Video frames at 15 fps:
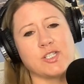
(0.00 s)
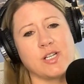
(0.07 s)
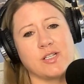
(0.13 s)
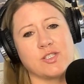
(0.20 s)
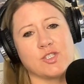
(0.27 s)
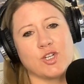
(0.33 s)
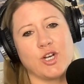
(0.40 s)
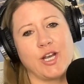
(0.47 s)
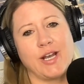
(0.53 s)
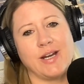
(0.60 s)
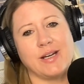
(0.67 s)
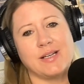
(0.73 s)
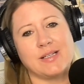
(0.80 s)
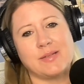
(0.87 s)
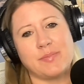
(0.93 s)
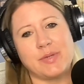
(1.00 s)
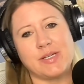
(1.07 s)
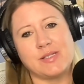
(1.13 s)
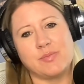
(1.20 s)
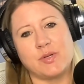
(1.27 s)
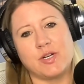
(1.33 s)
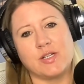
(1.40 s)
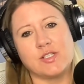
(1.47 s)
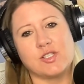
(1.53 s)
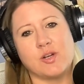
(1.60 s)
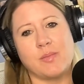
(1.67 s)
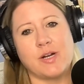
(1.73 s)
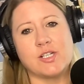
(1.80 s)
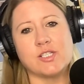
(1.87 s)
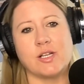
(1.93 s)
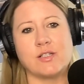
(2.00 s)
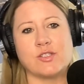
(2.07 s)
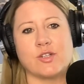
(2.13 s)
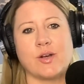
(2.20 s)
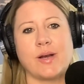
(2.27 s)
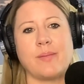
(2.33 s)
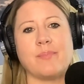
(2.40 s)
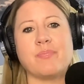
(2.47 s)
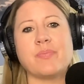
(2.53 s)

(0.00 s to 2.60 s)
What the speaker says: sunscreen. Please put on so much sunscreen.